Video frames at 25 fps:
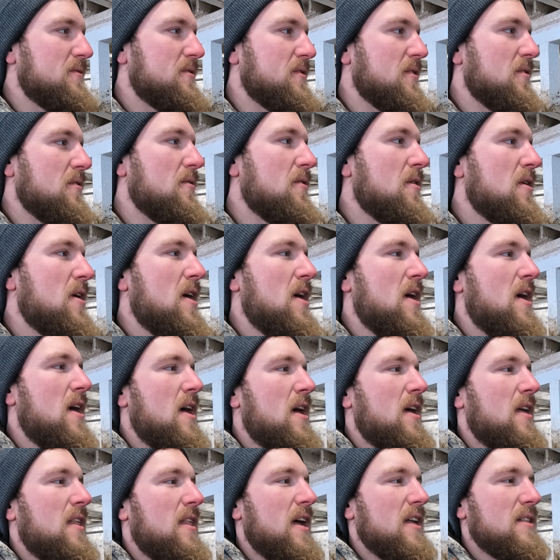So
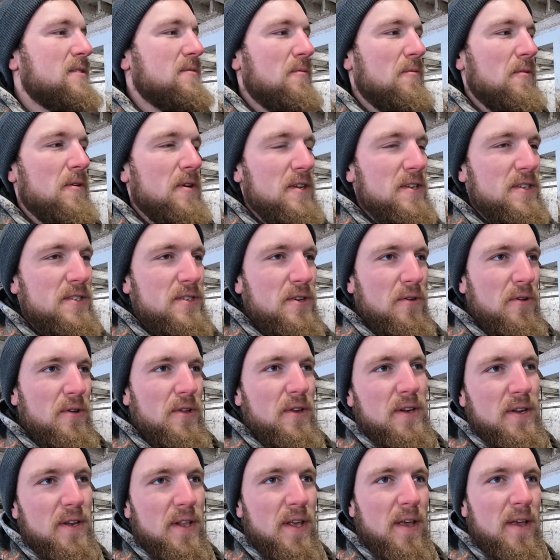that's what we're gonna show
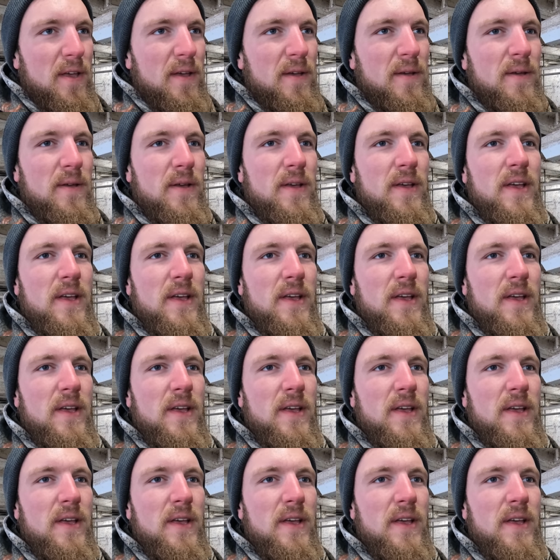you today.